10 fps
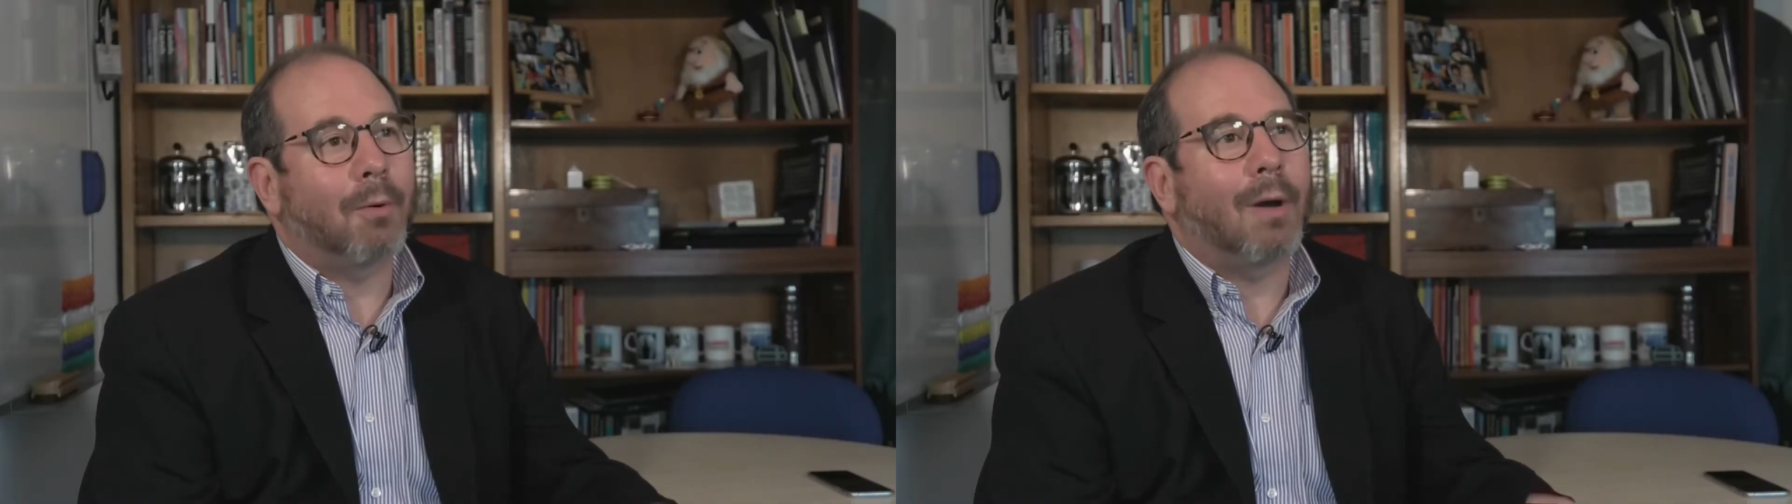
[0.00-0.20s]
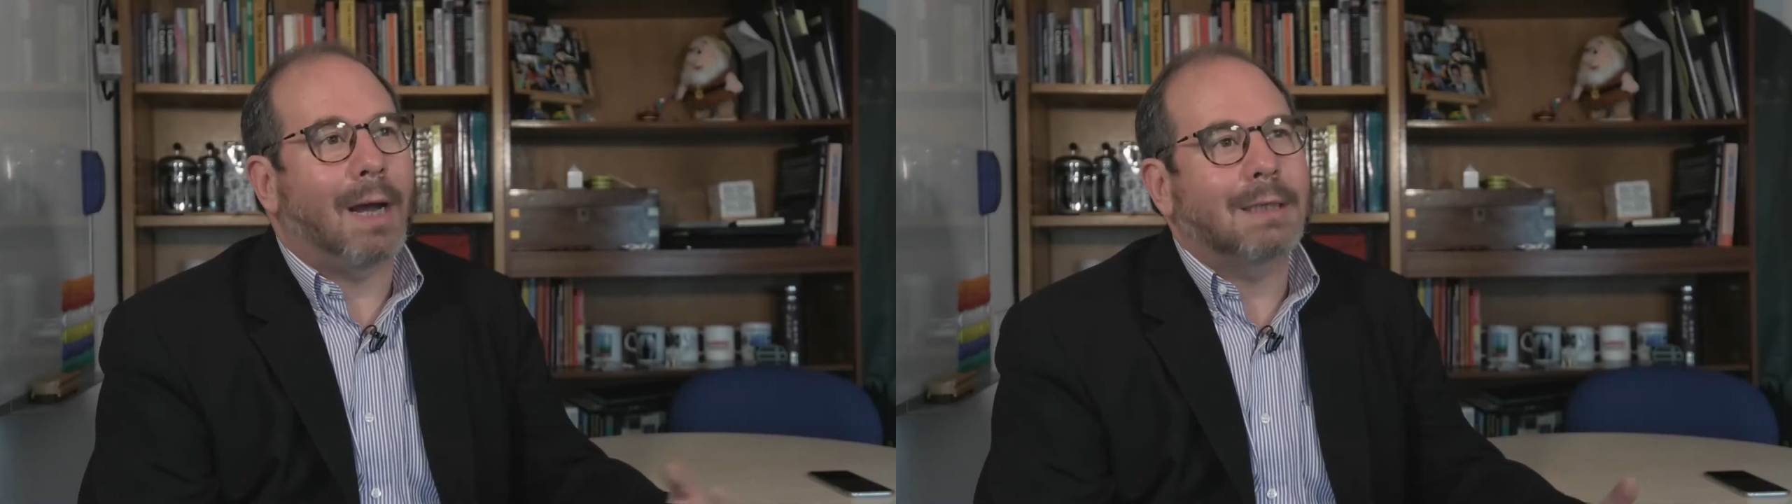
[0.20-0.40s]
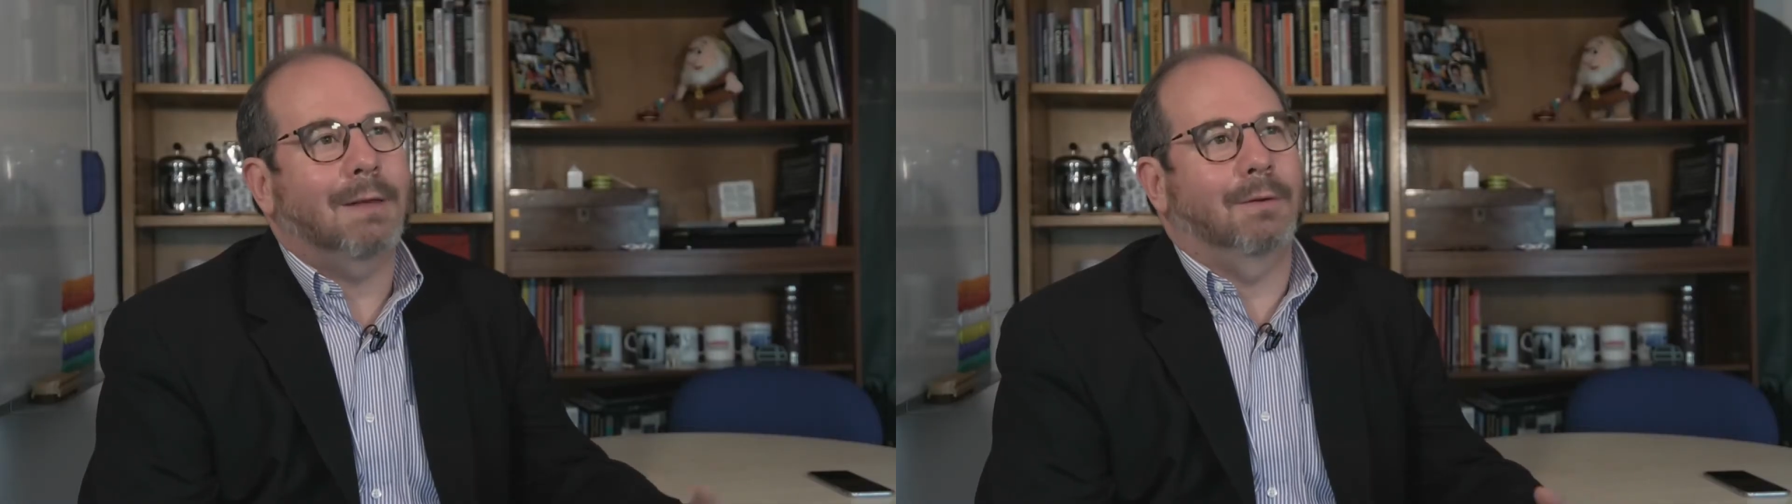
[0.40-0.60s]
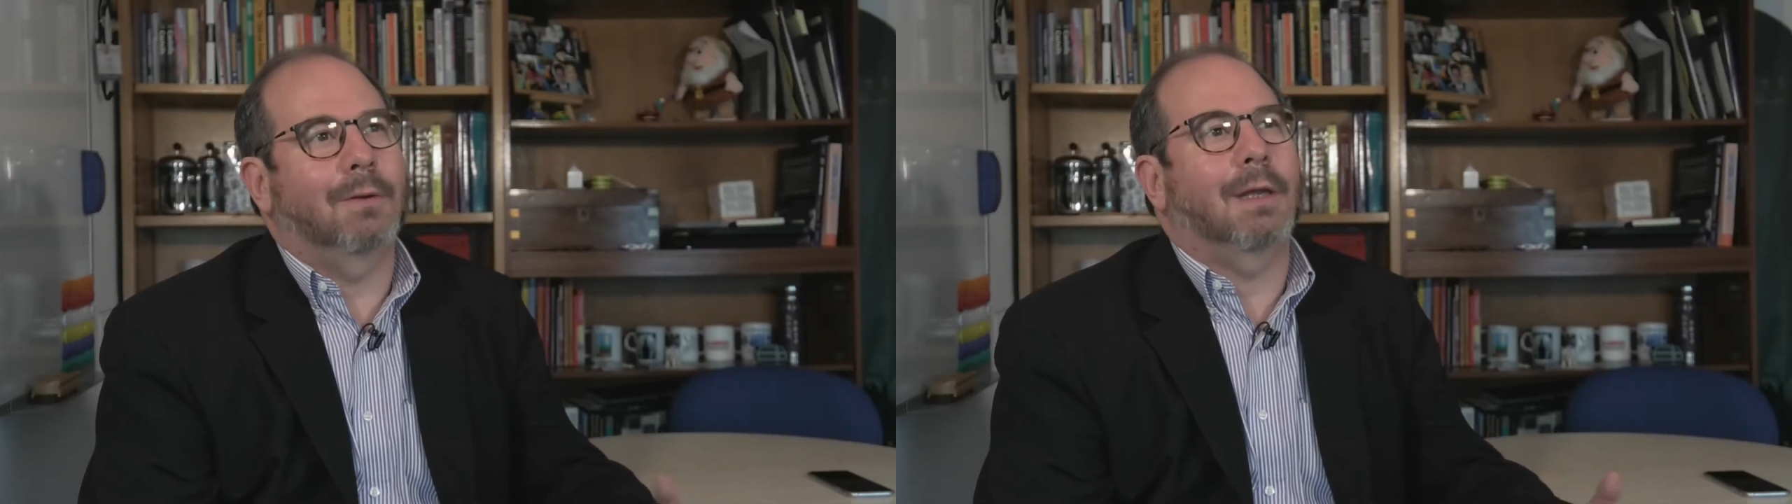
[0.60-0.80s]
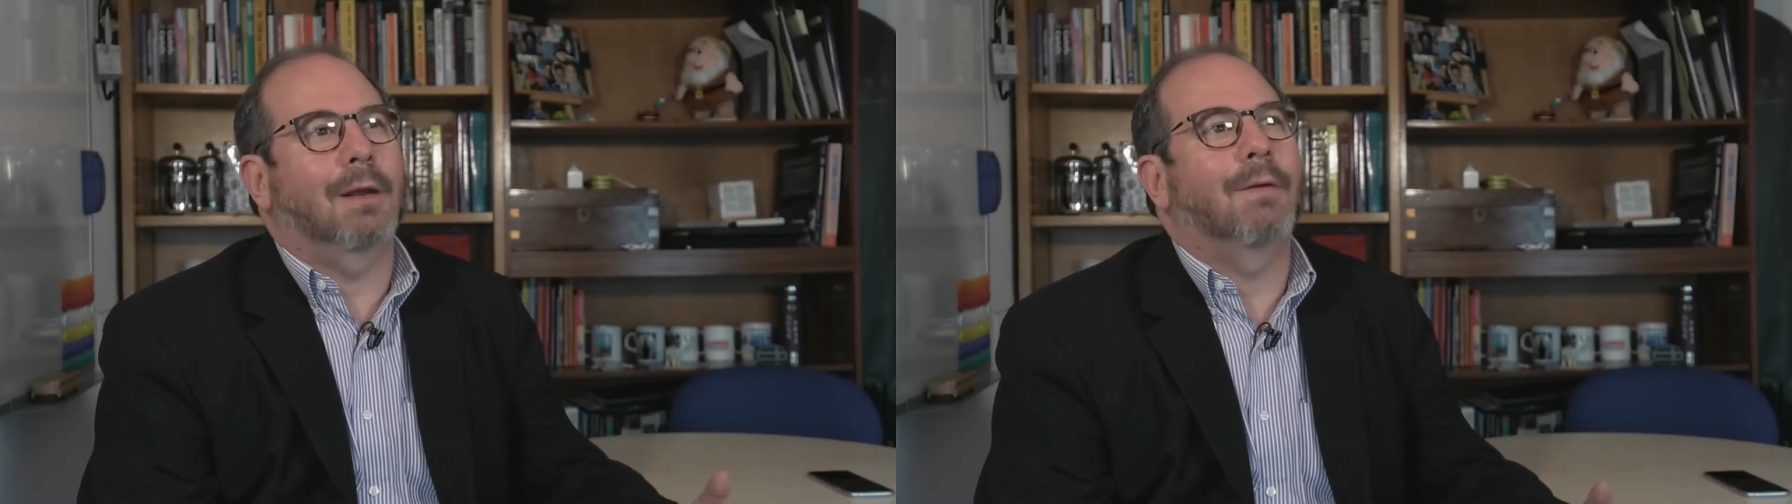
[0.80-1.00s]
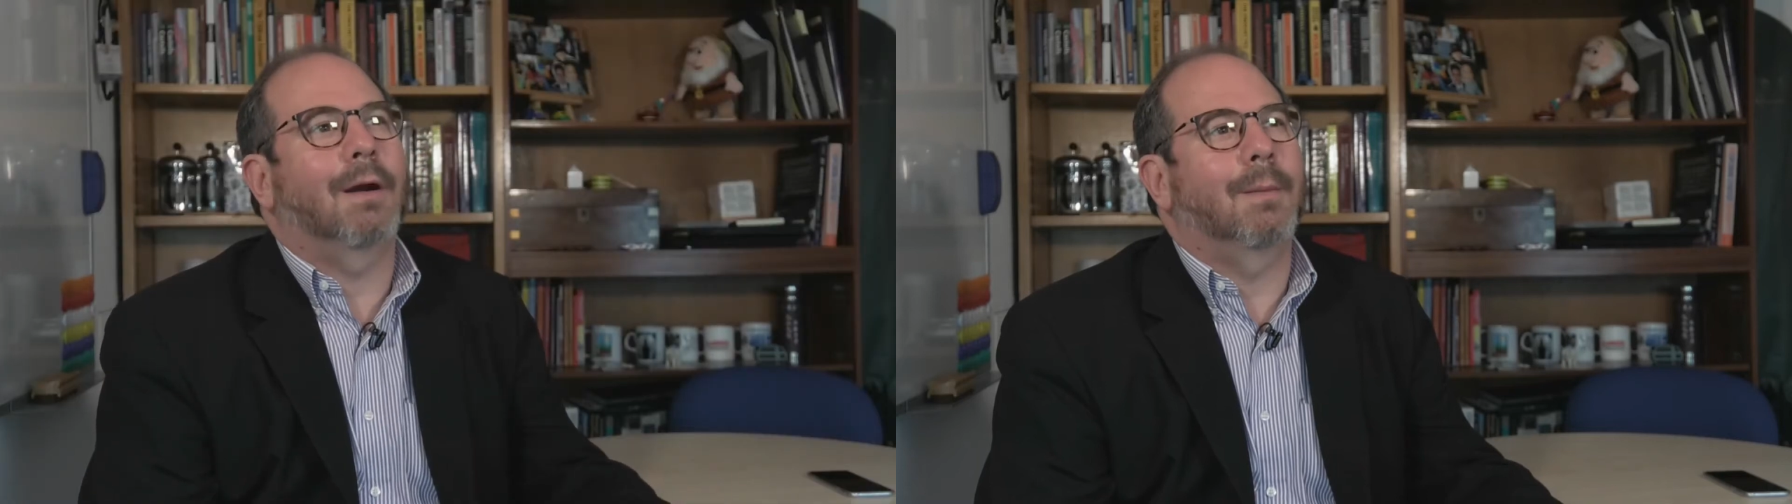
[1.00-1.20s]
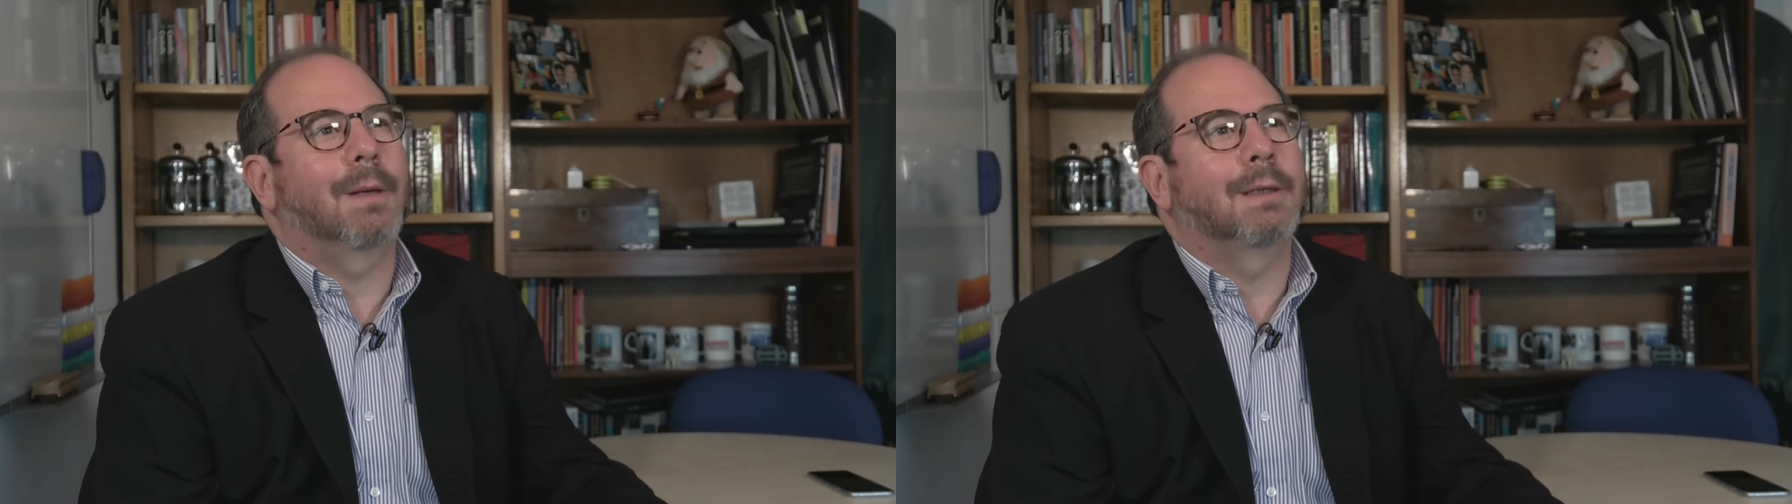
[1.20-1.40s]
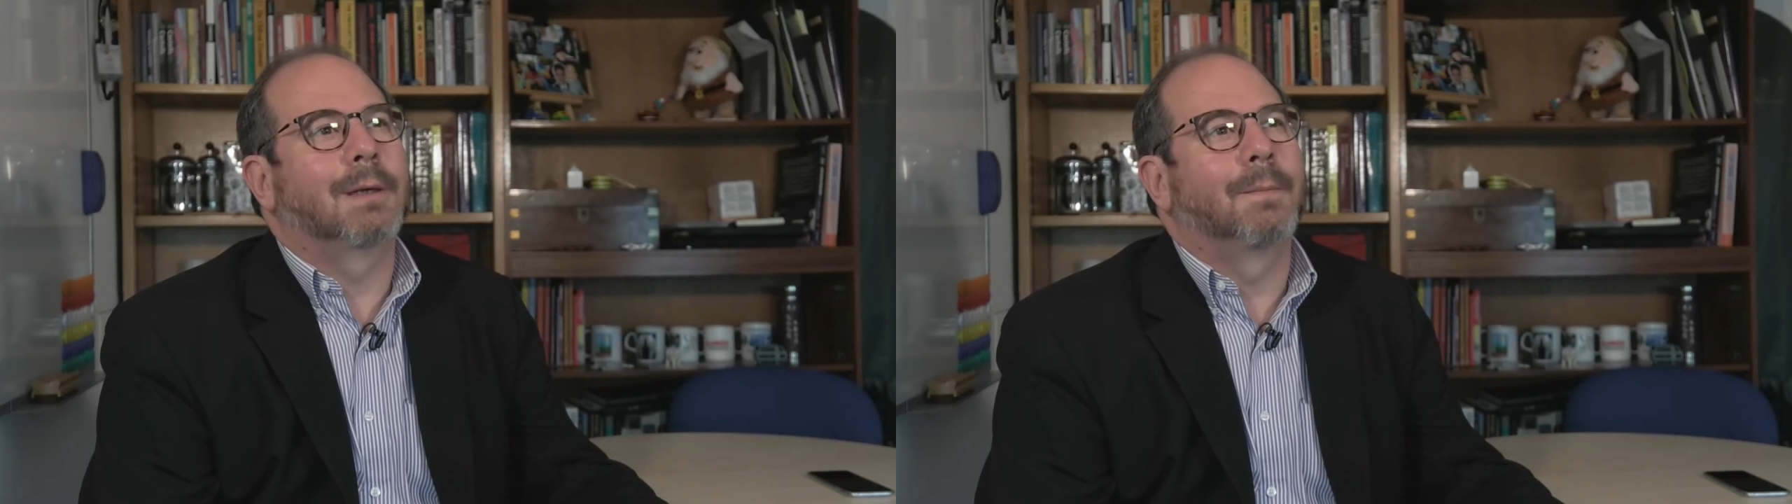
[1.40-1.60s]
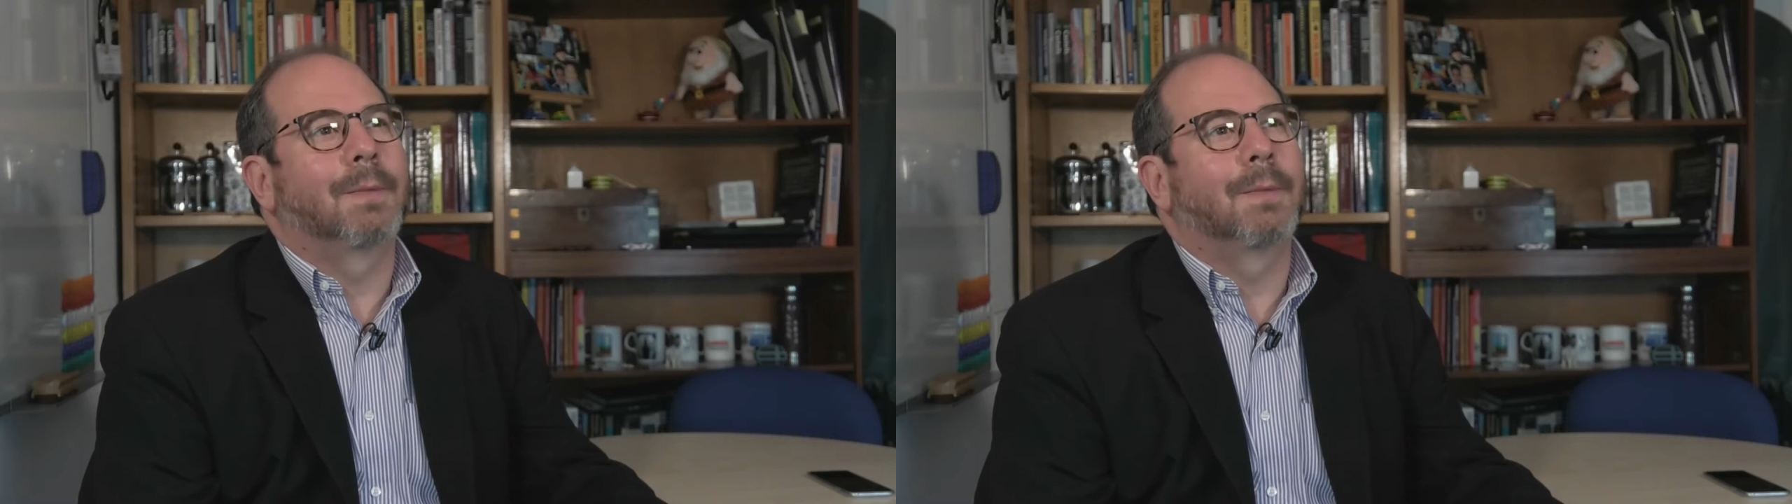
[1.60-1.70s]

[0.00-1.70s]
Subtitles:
proactive to the environment,